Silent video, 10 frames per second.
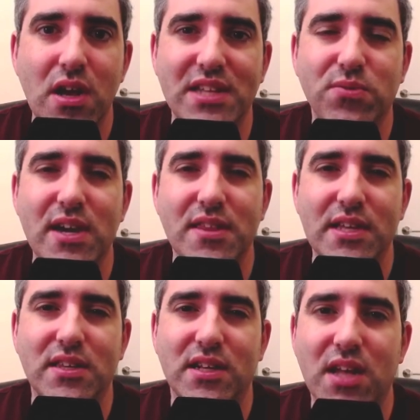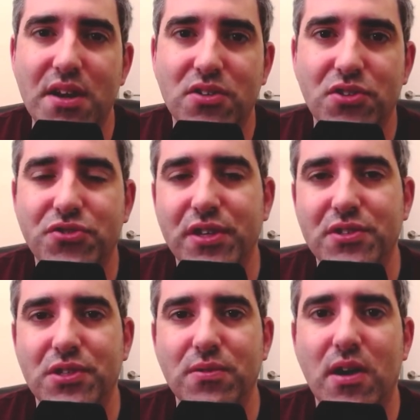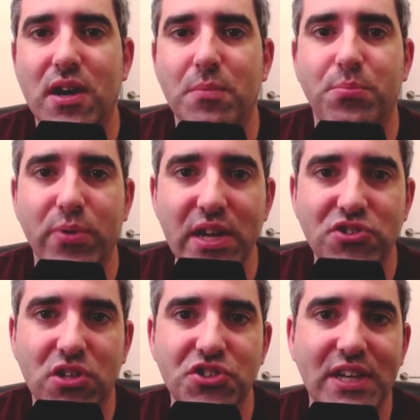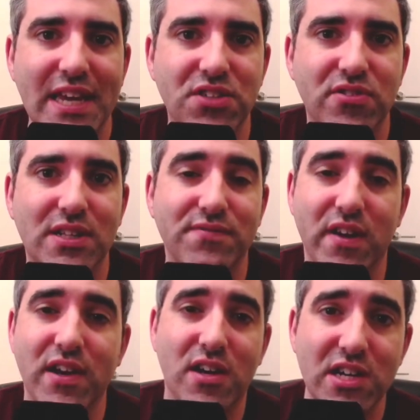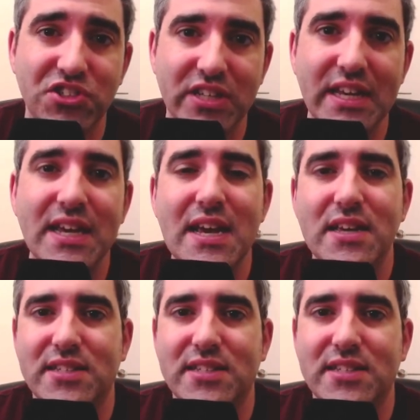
But that's why I think that a lot of countries who are prejudging Israel very harshly,